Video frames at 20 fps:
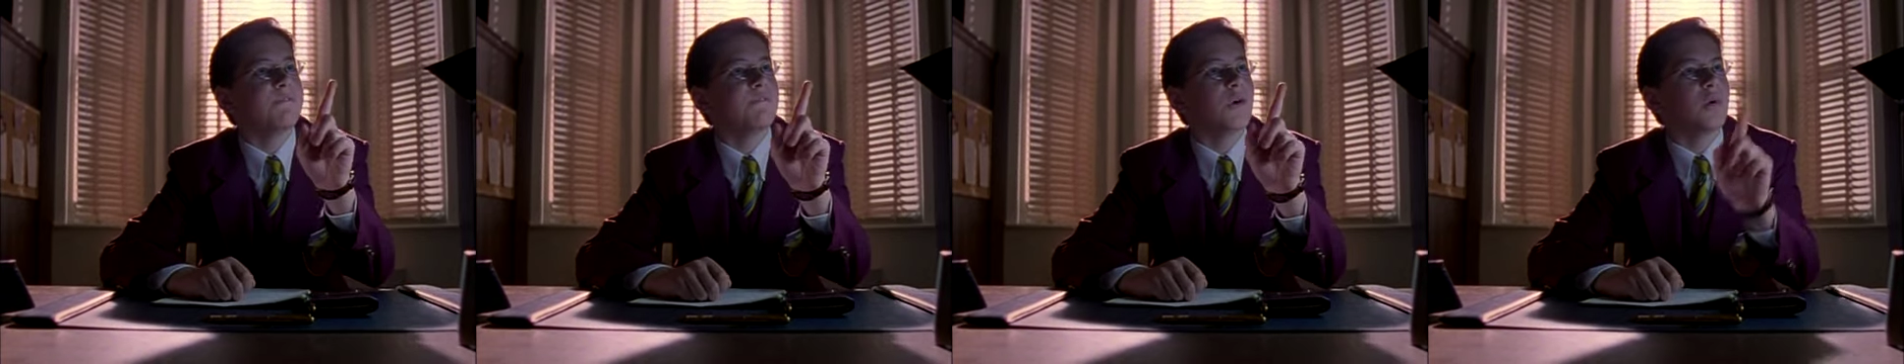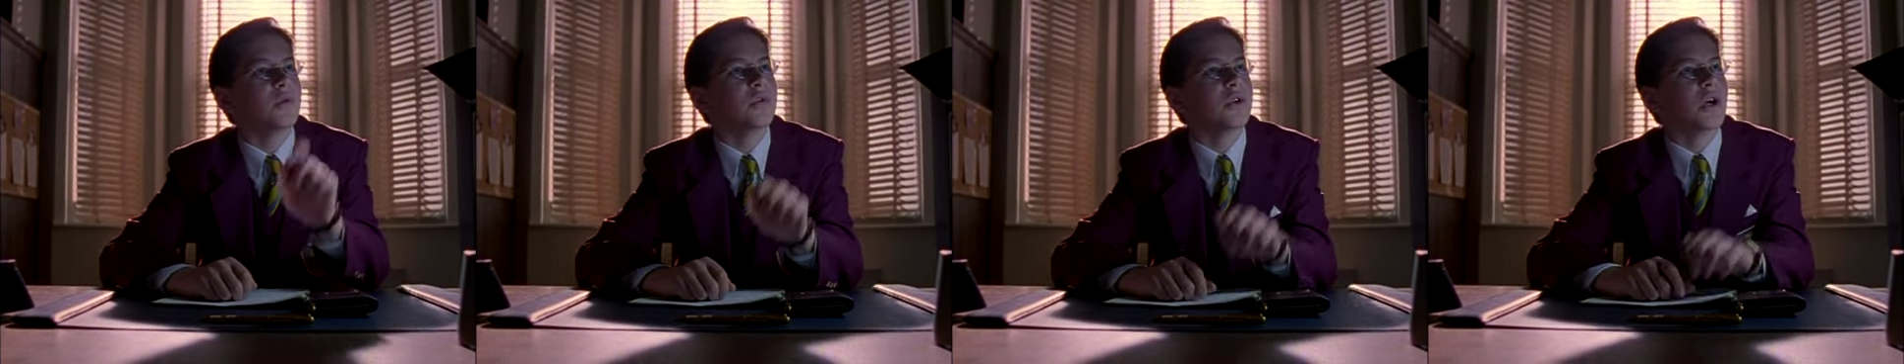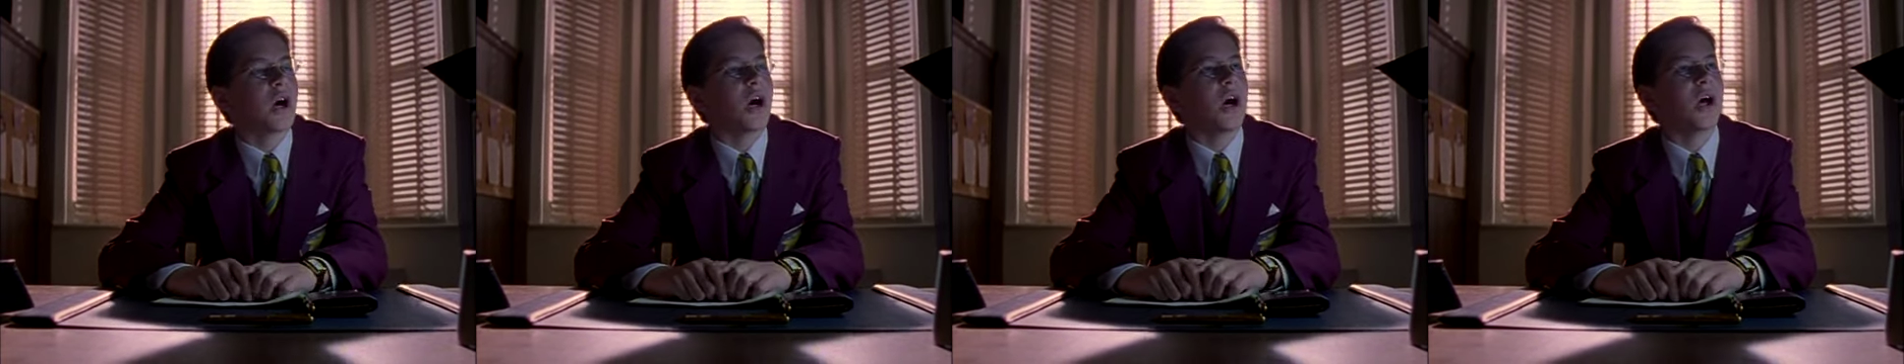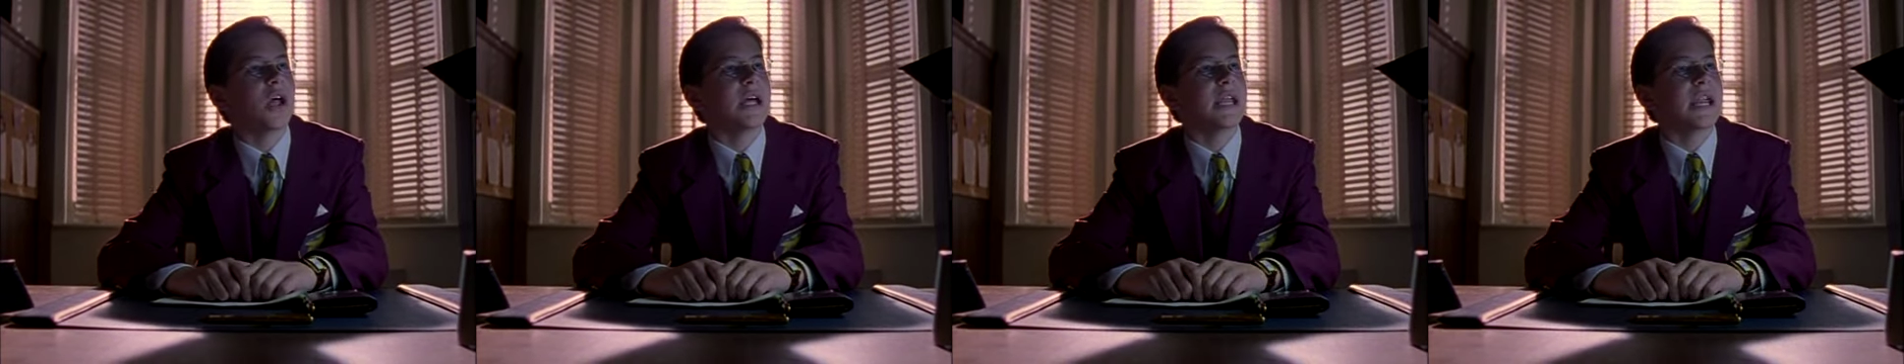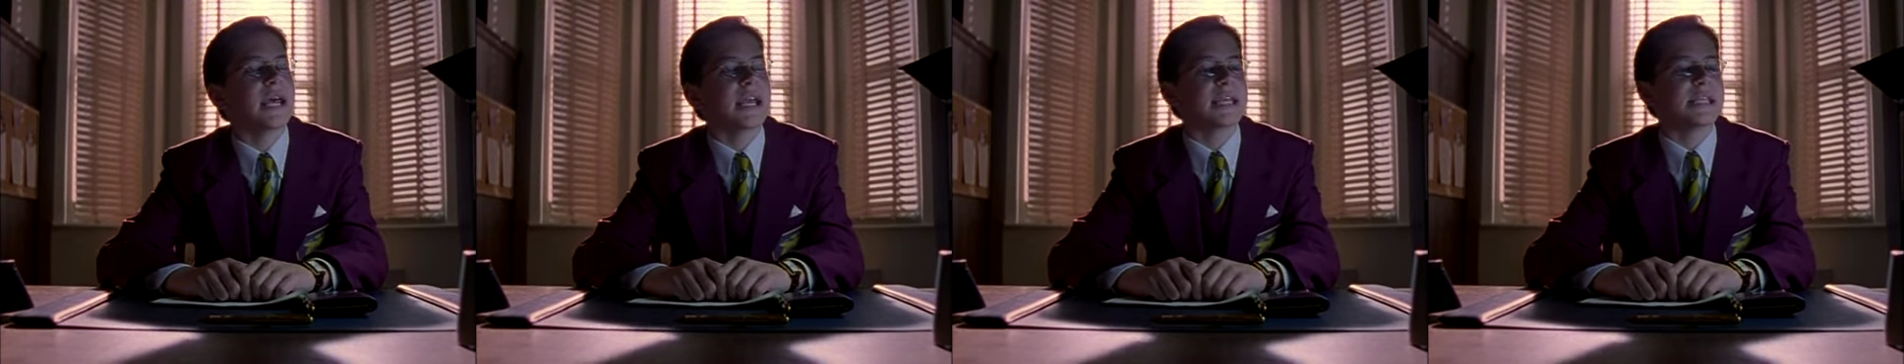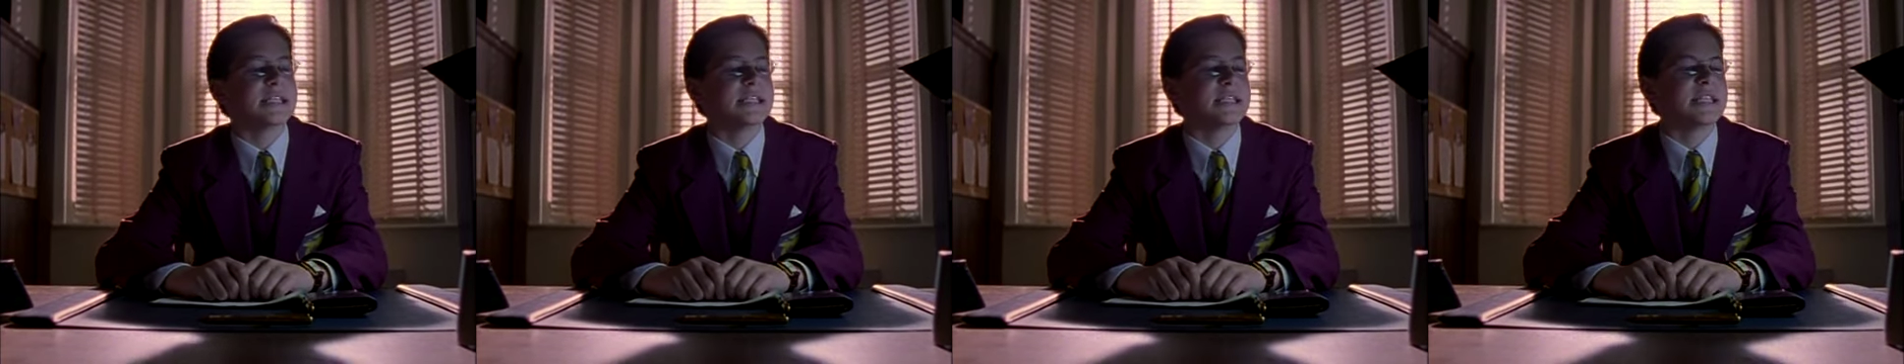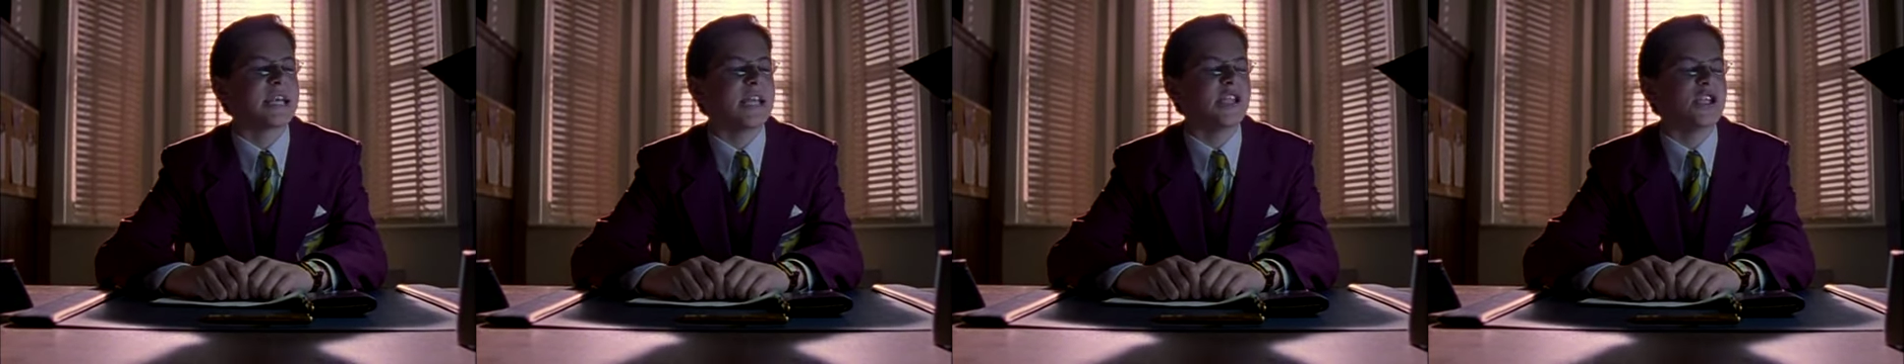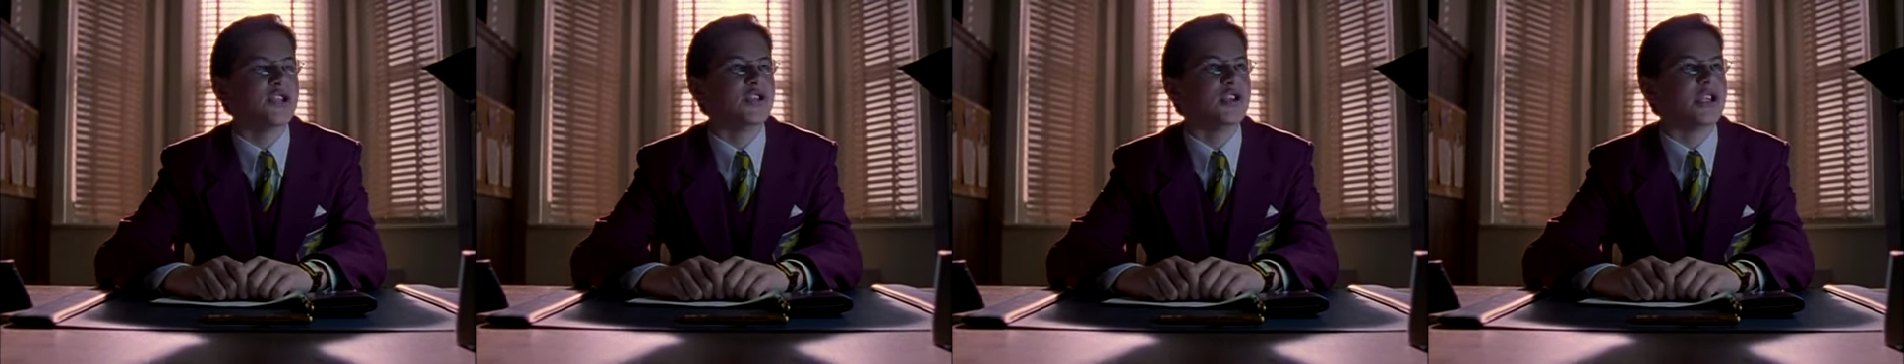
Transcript: phone call and I can send you